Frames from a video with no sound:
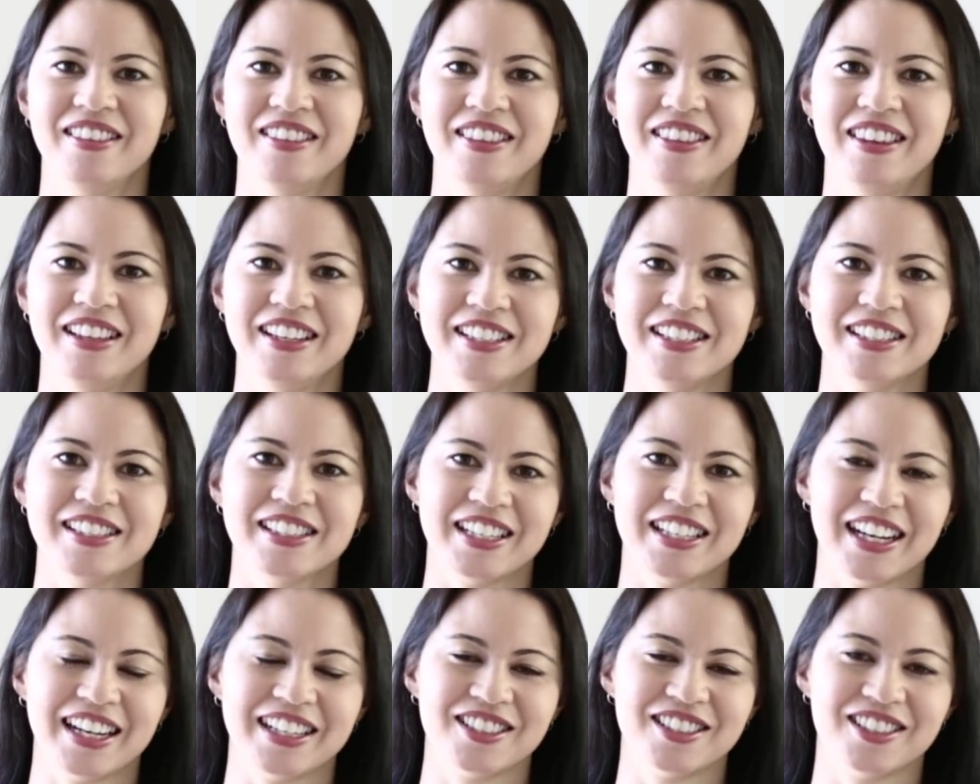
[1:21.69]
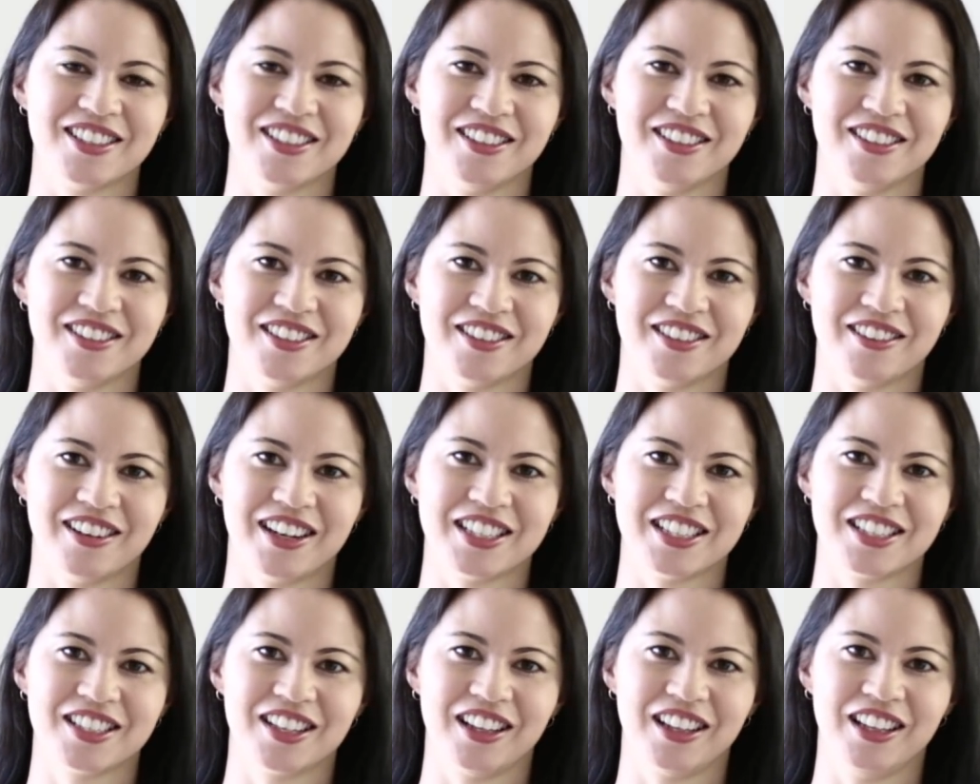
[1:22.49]
These statues are
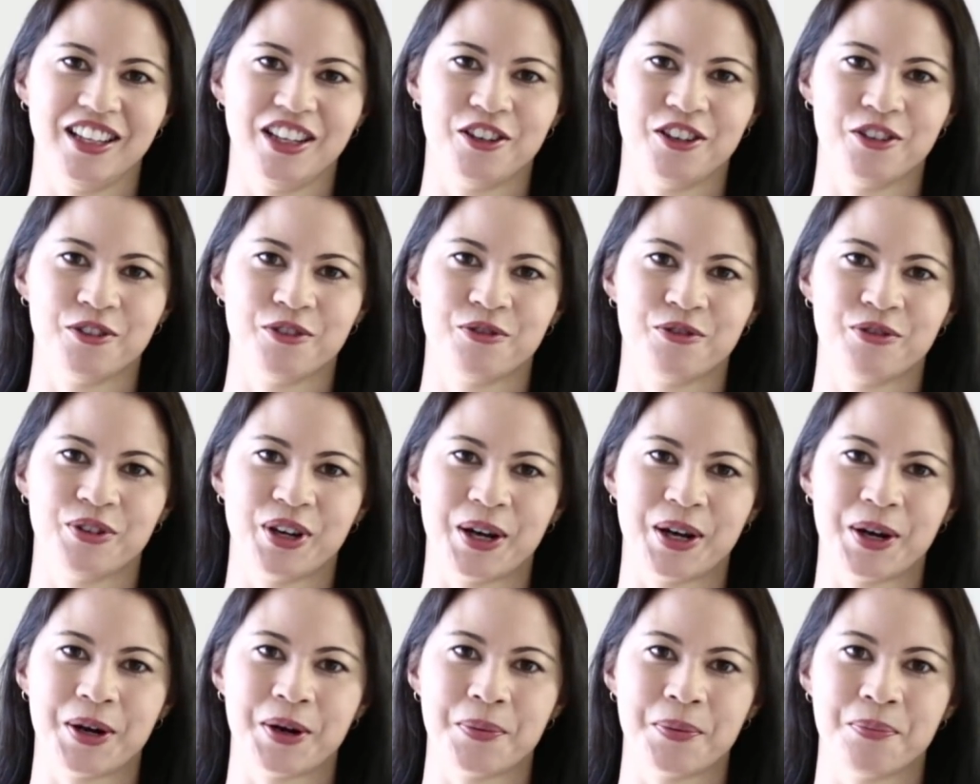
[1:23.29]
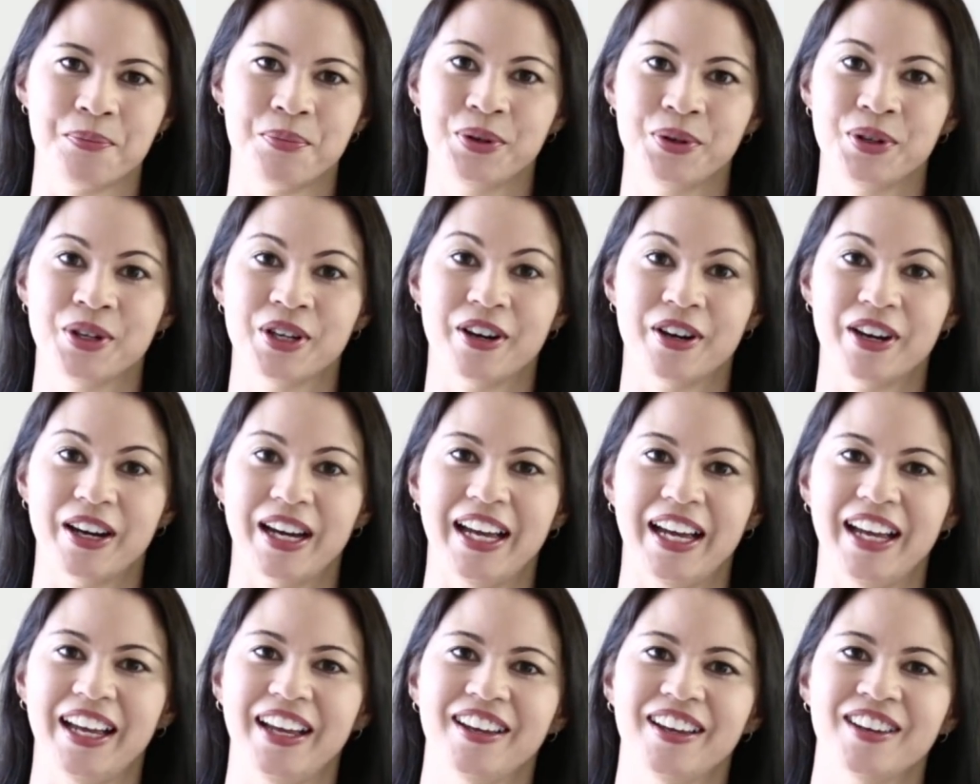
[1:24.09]
actually of
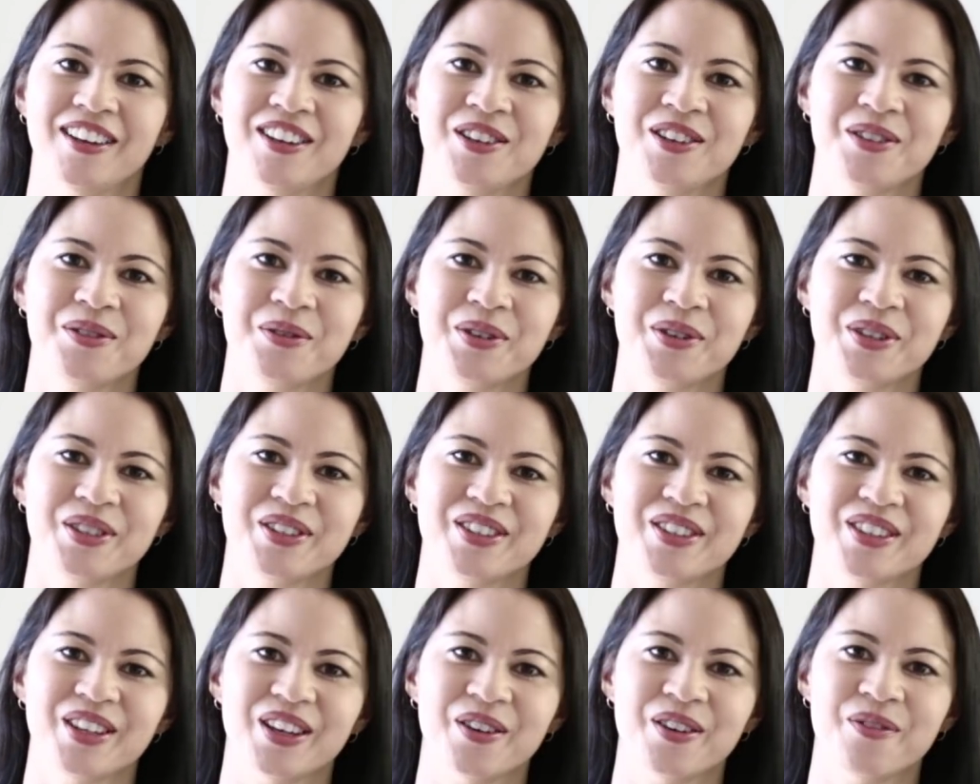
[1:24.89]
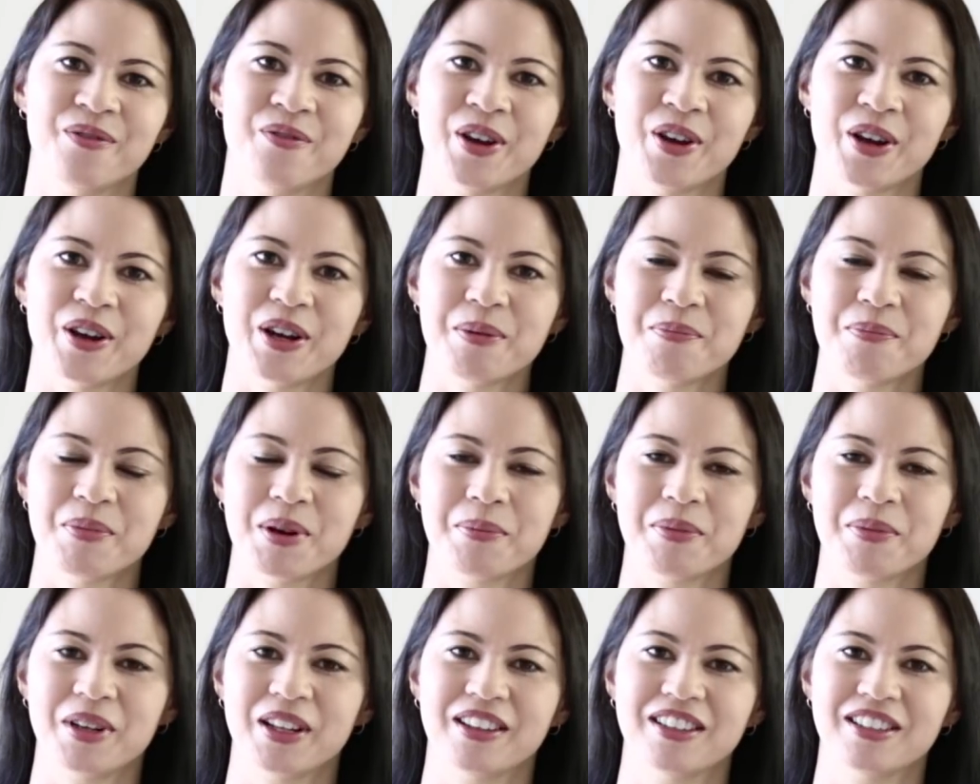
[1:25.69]
Mindah-Lee, who was a very
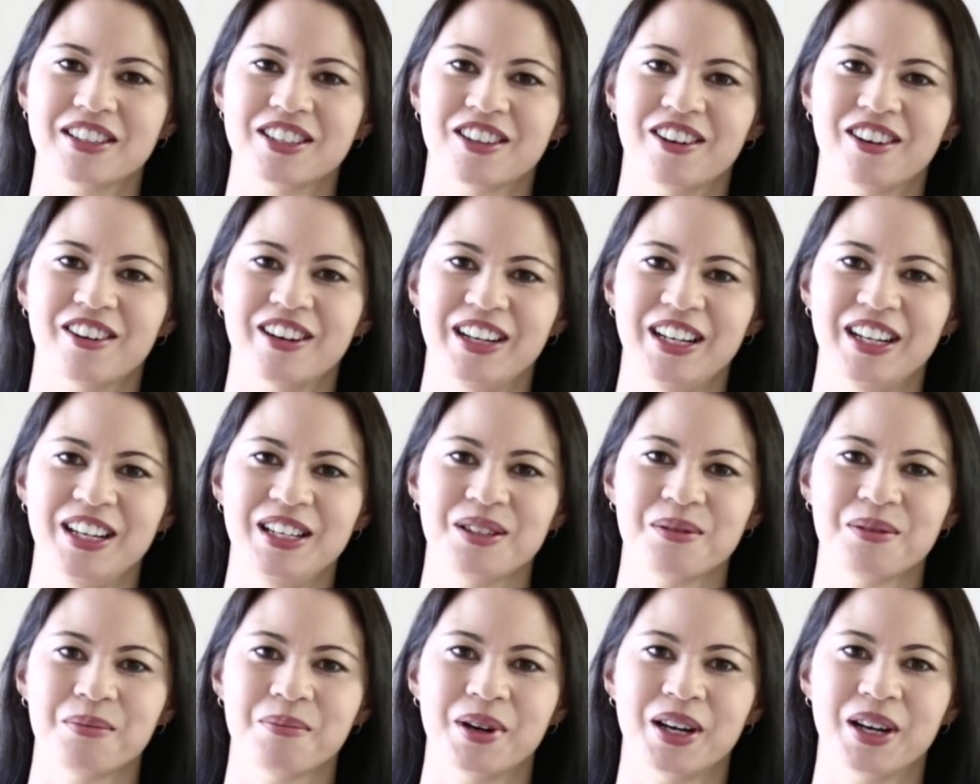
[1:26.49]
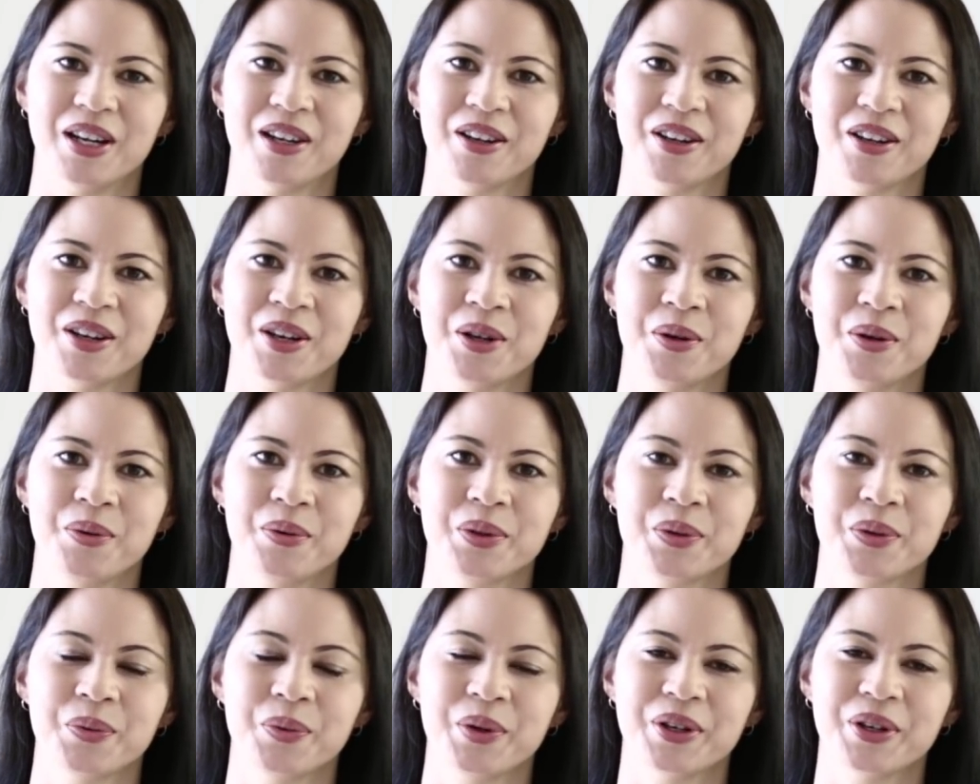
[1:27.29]
popular Chinese monk who
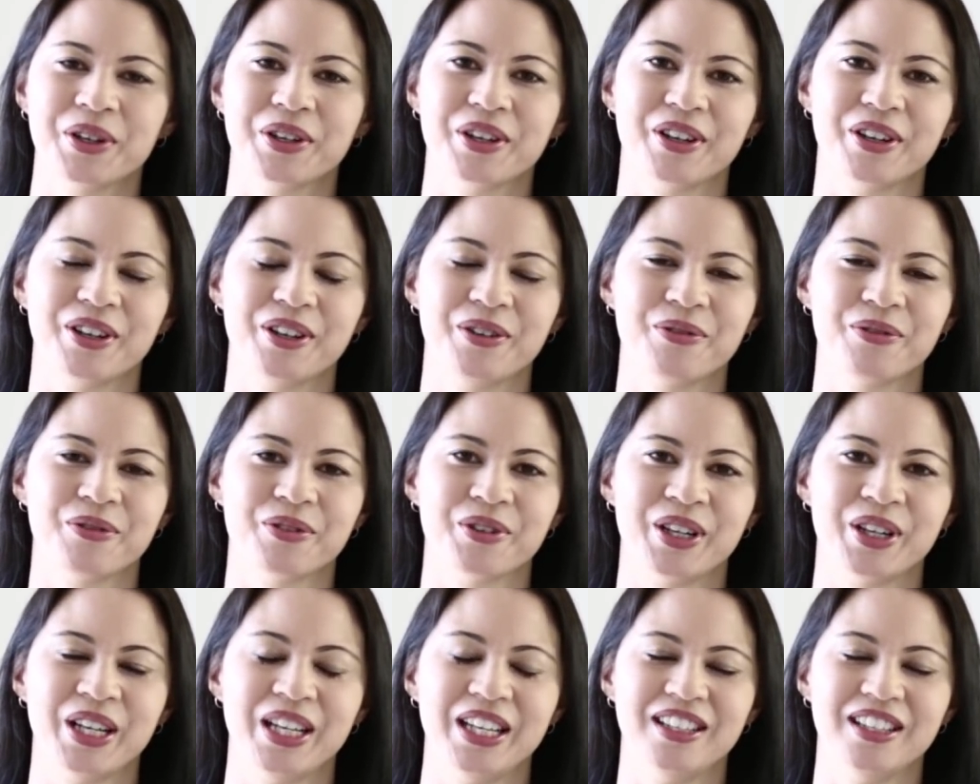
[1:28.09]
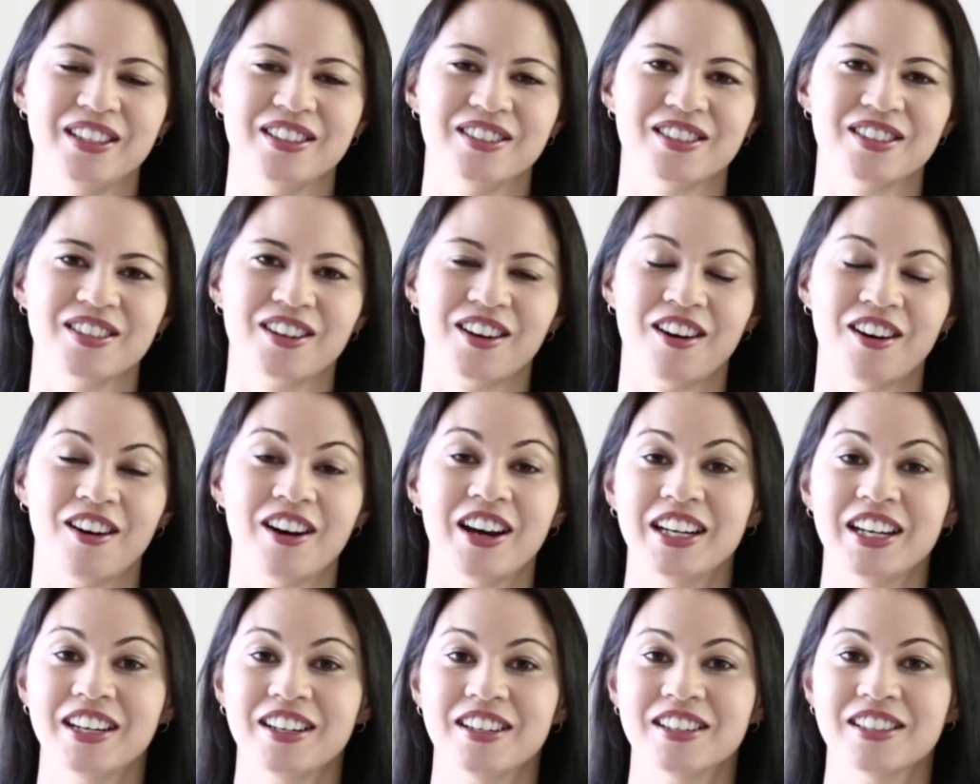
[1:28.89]
was well known for his
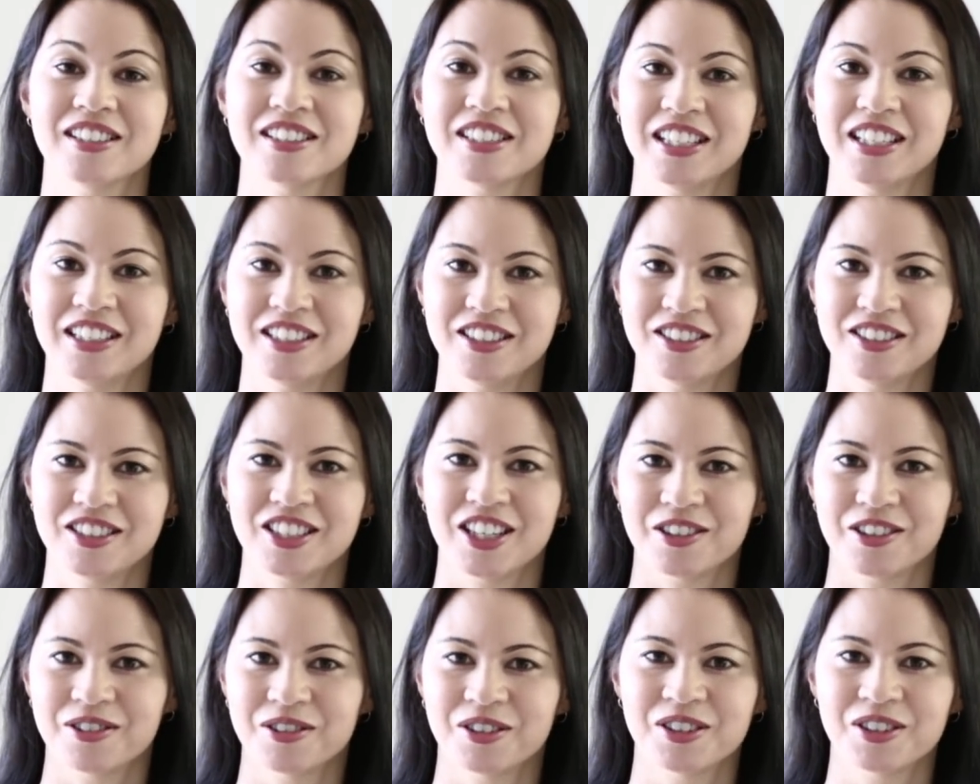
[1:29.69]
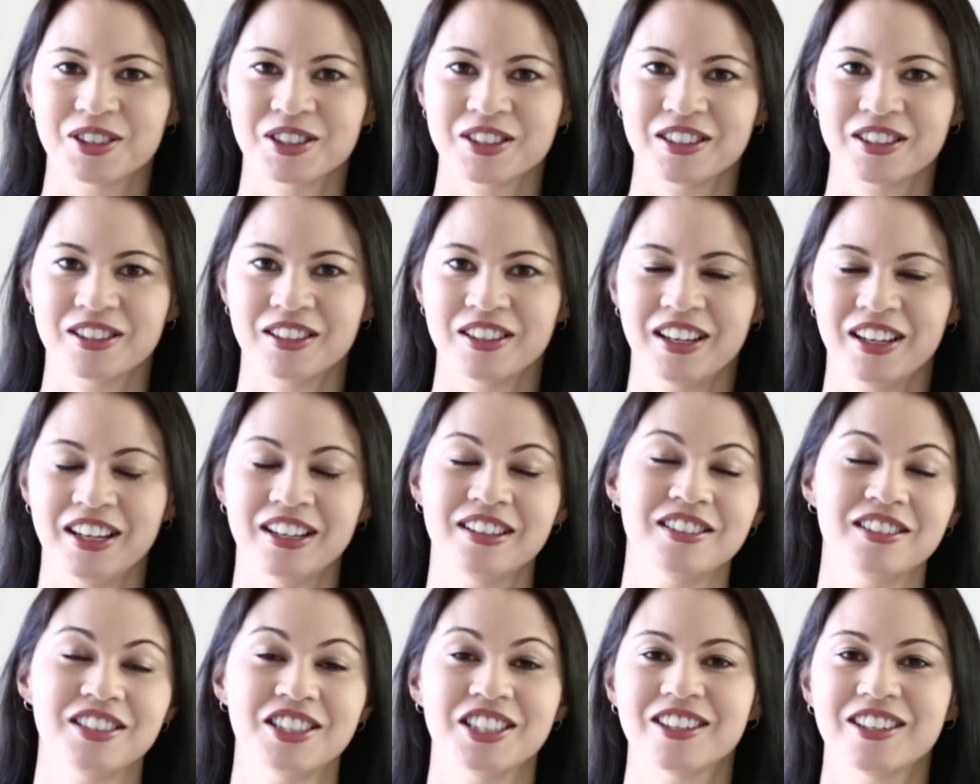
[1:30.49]
kindness and
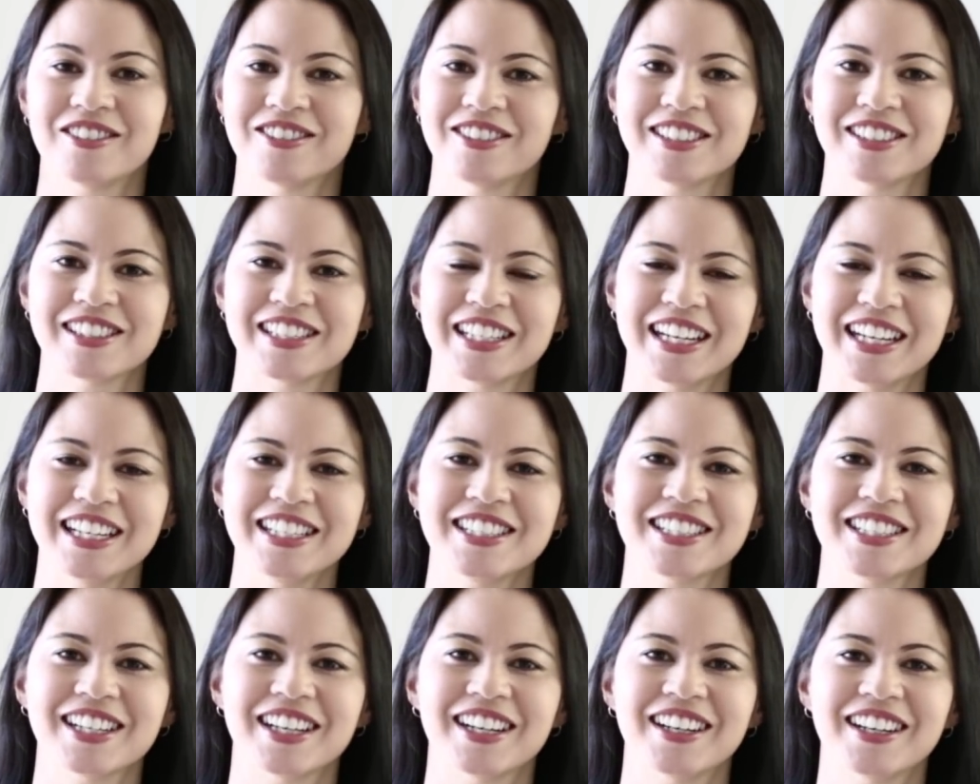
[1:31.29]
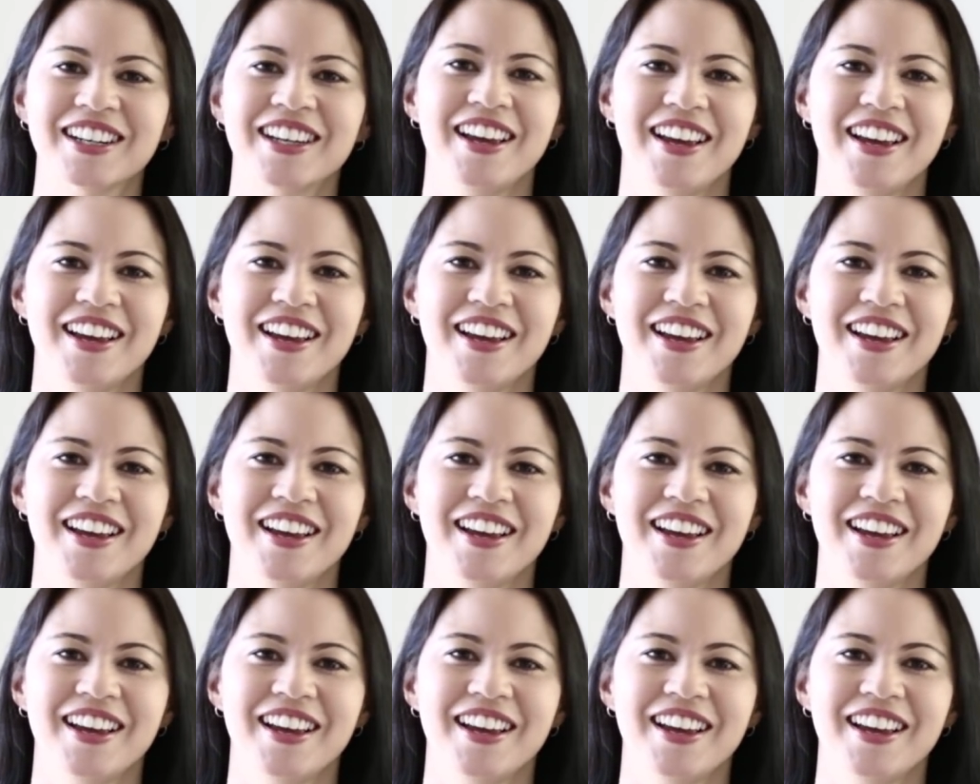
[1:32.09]
generous nature.